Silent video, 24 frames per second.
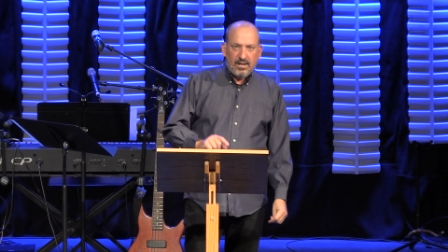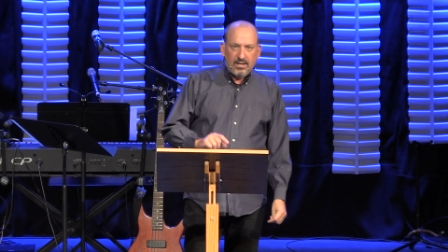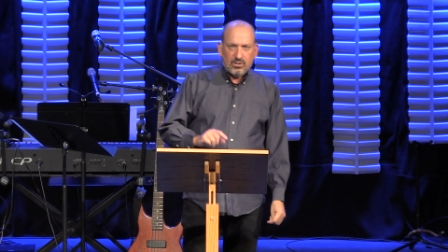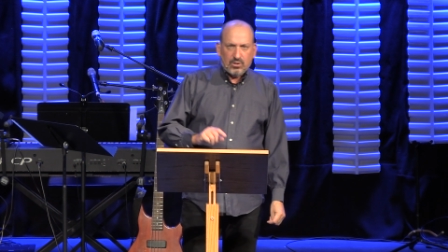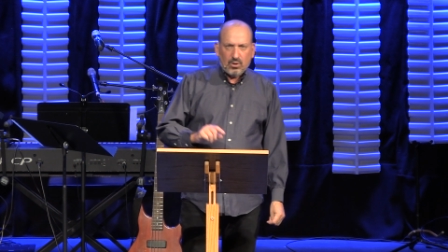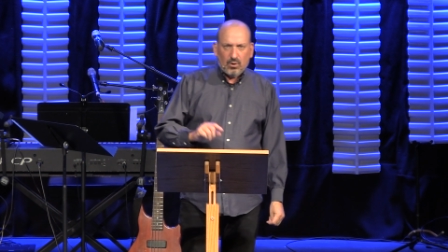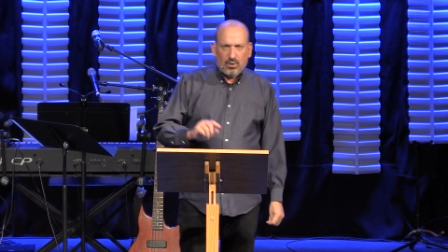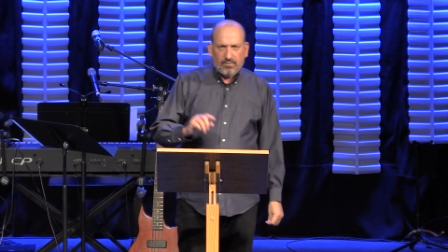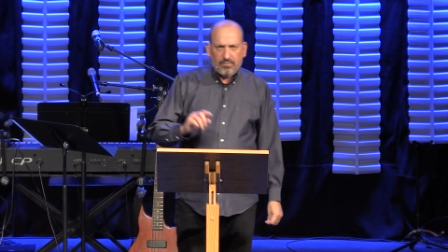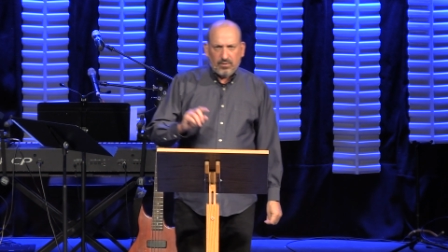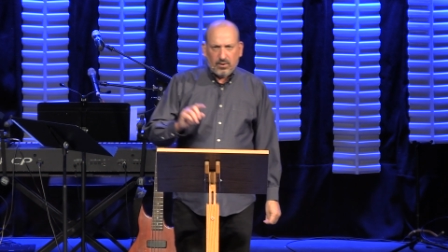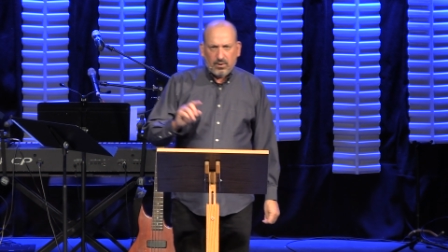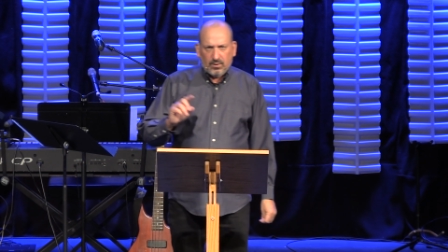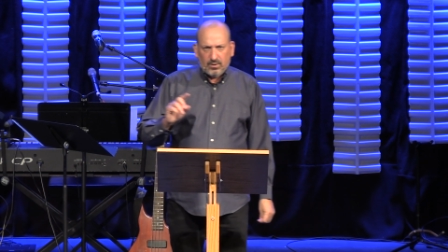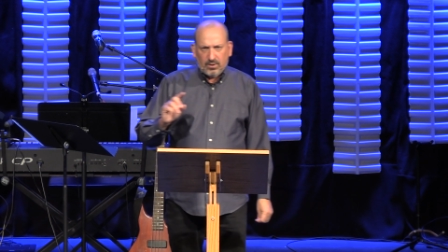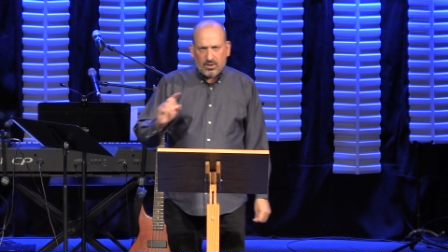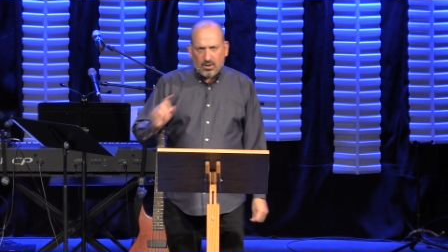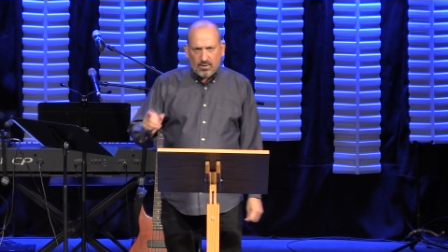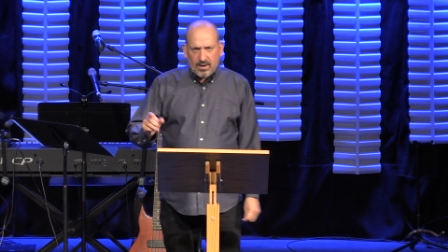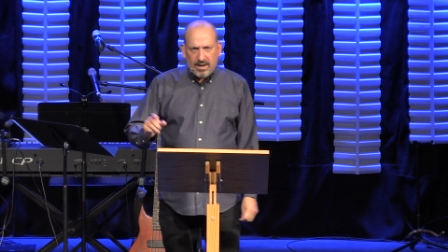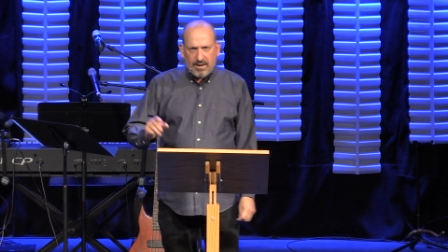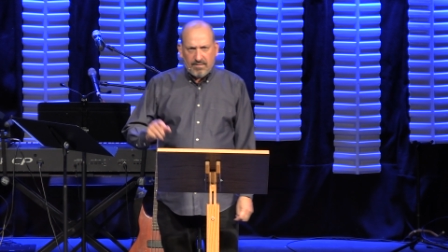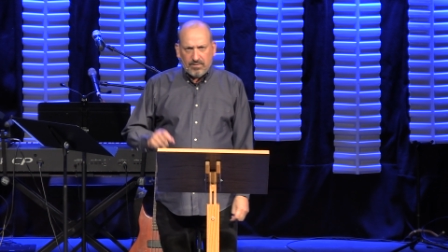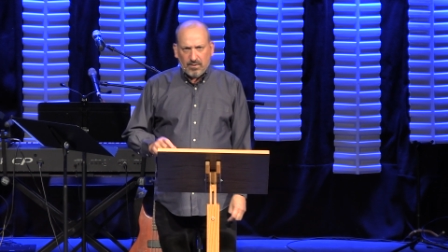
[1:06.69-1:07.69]
So if you
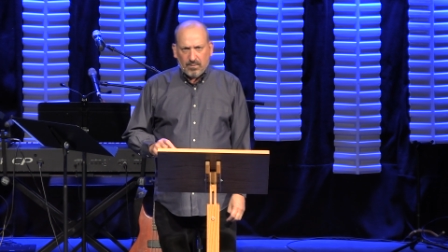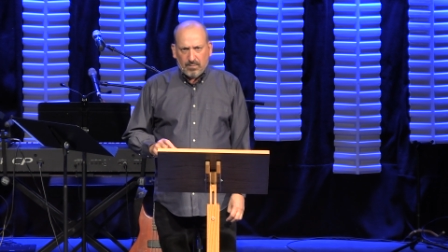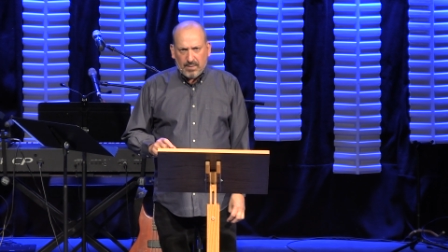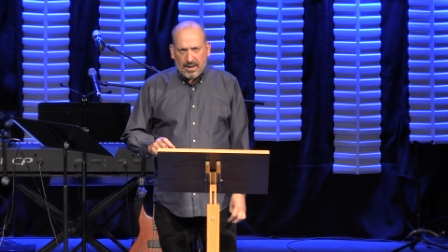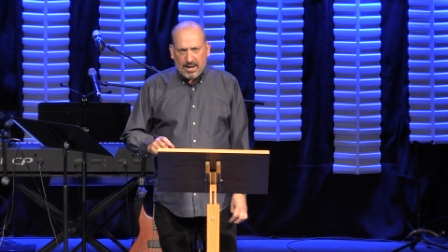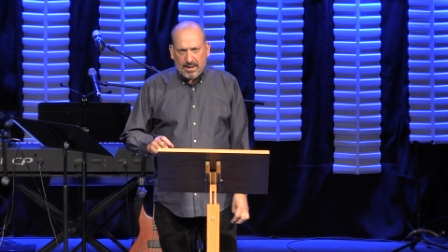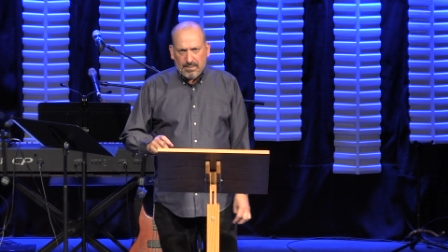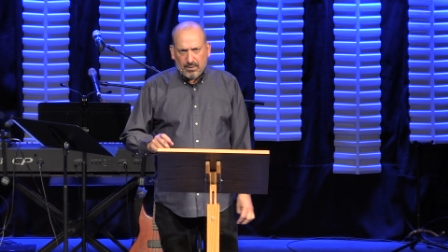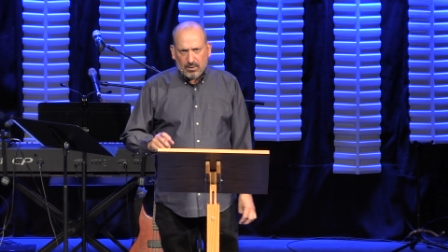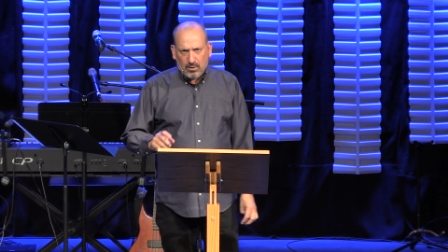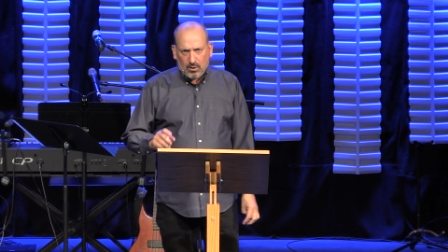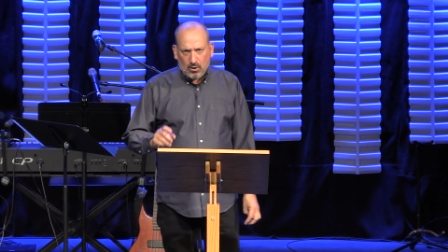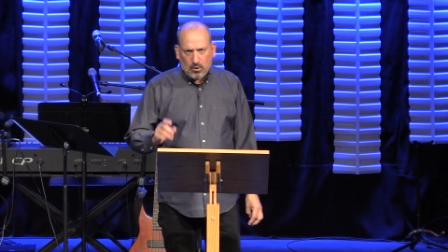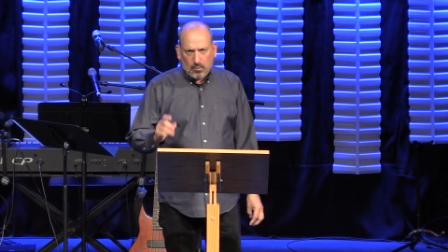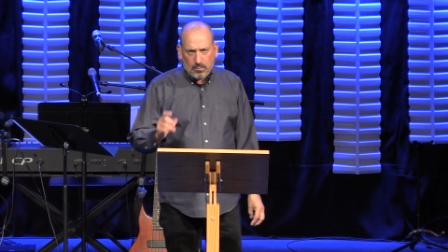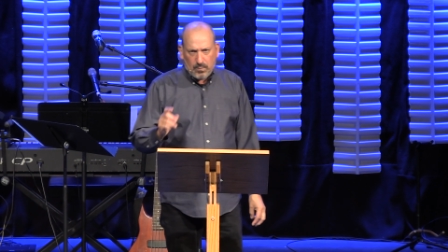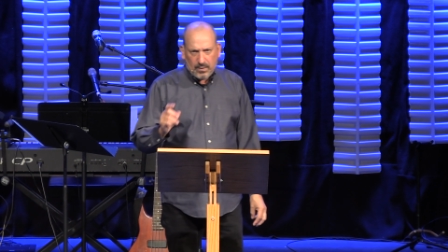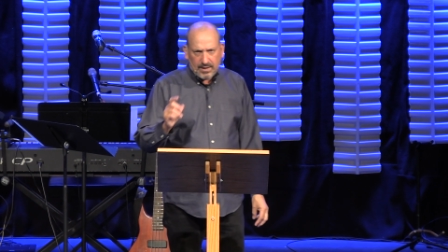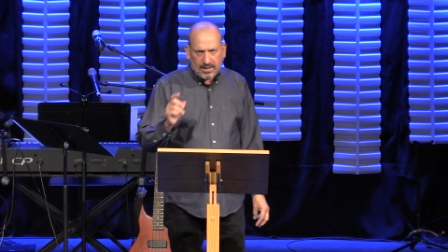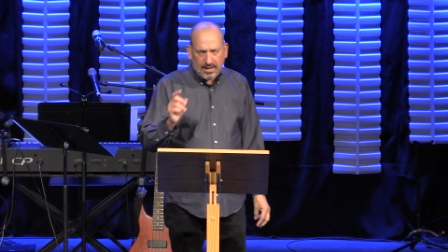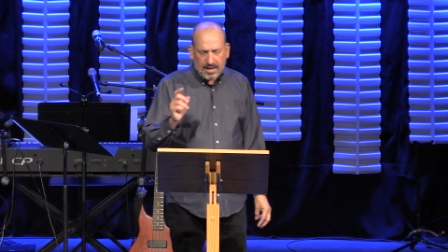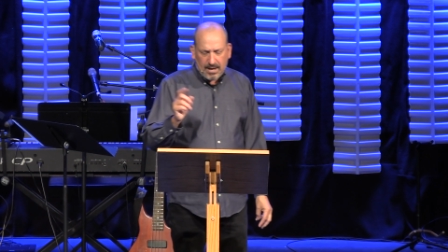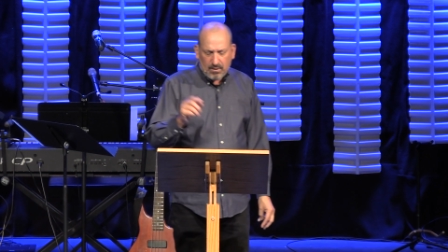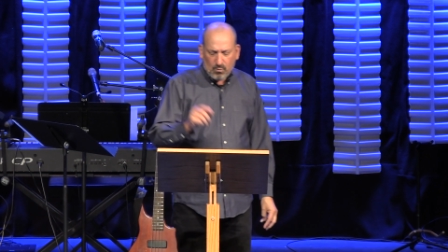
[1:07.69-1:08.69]
don't have your Bible
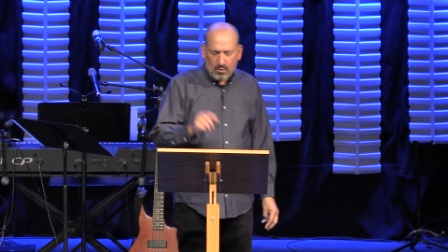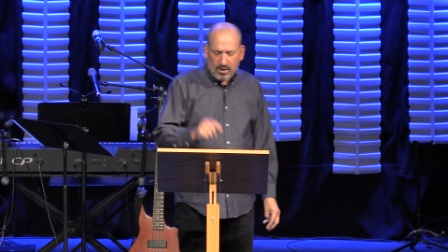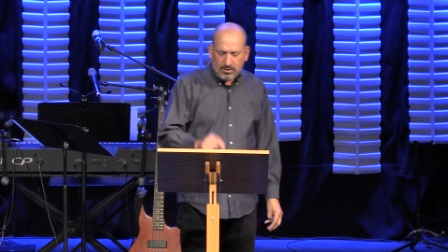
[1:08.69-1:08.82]
open yet,